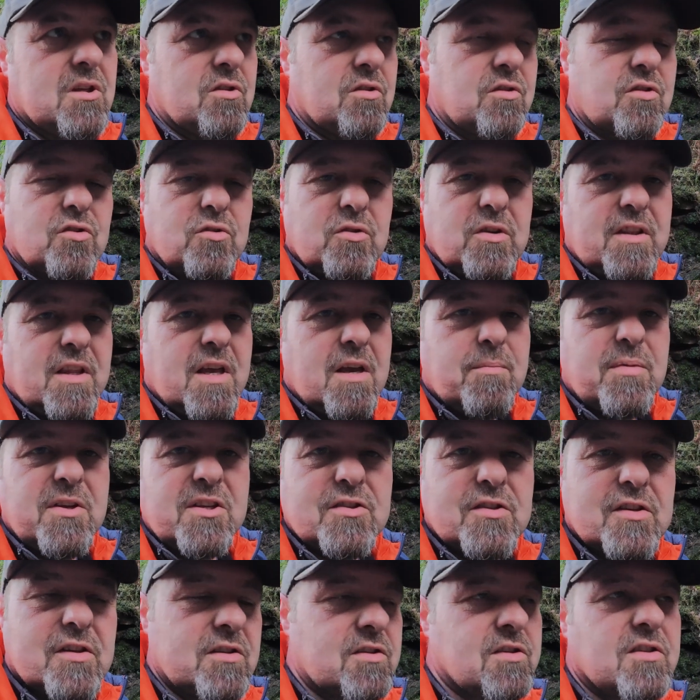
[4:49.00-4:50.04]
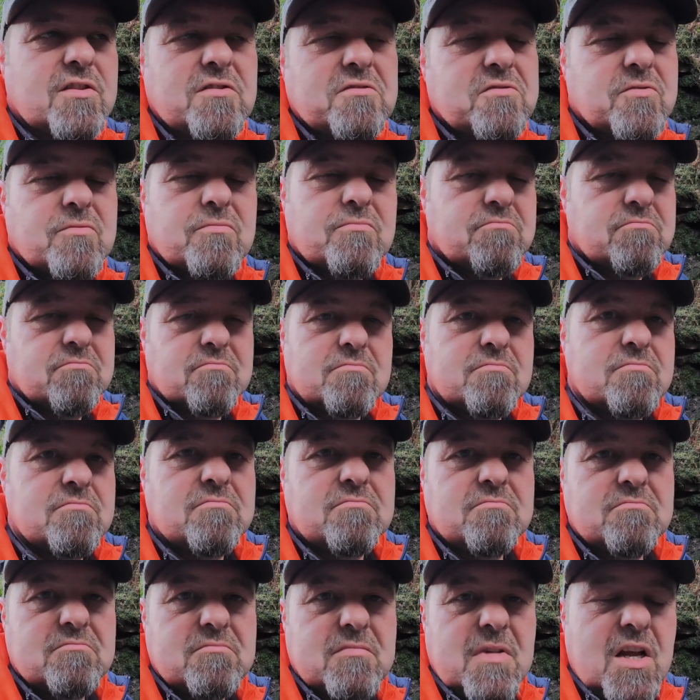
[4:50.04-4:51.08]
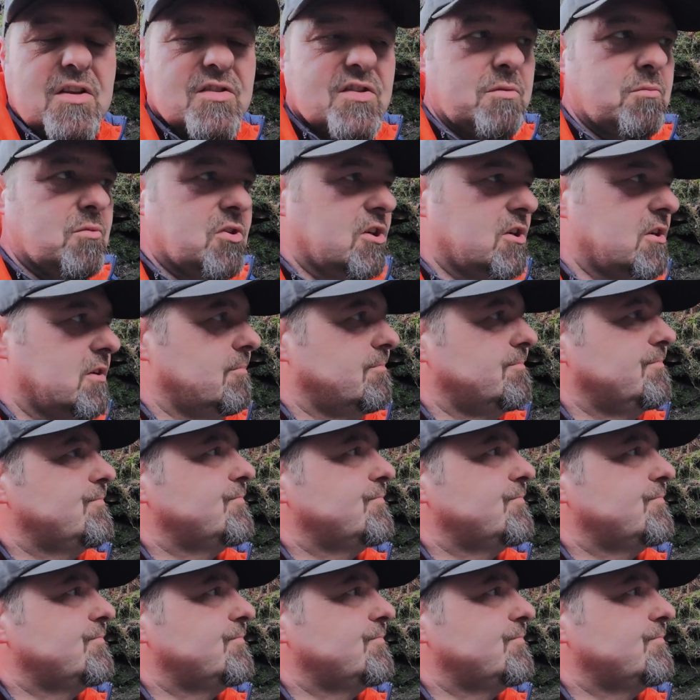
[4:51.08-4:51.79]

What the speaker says: doing their business, as it were.